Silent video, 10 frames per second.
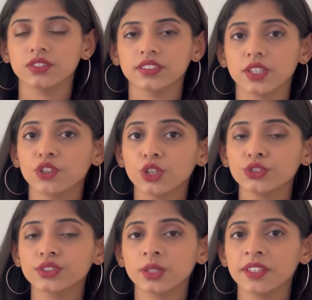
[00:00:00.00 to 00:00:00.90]
There were
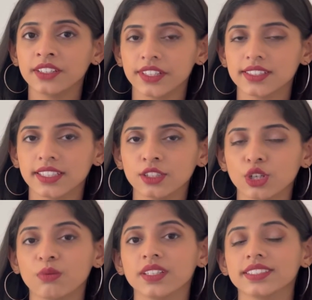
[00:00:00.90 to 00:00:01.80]
also some interesting
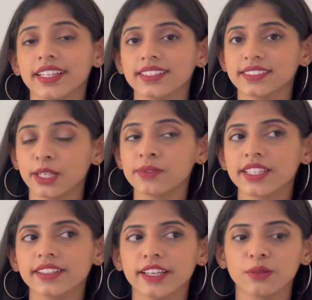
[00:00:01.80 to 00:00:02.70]
topics like stem cell
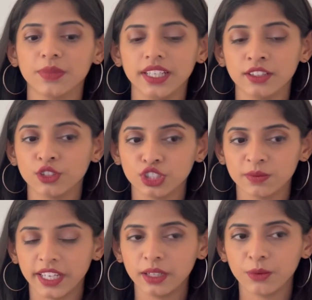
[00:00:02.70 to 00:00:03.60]
therapy in
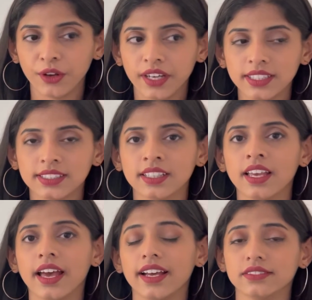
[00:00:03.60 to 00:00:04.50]
cosmetic products,
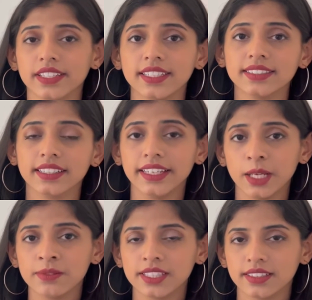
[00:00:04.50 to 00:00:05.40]
as well as
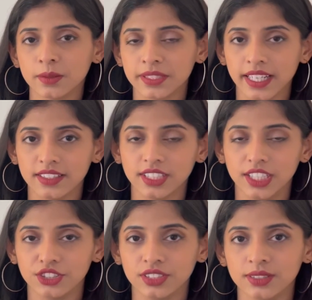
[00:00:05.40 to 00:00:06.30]
claims
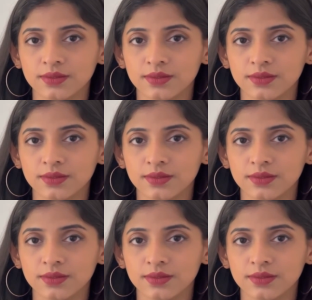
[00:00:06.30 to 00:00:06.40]
substantiation.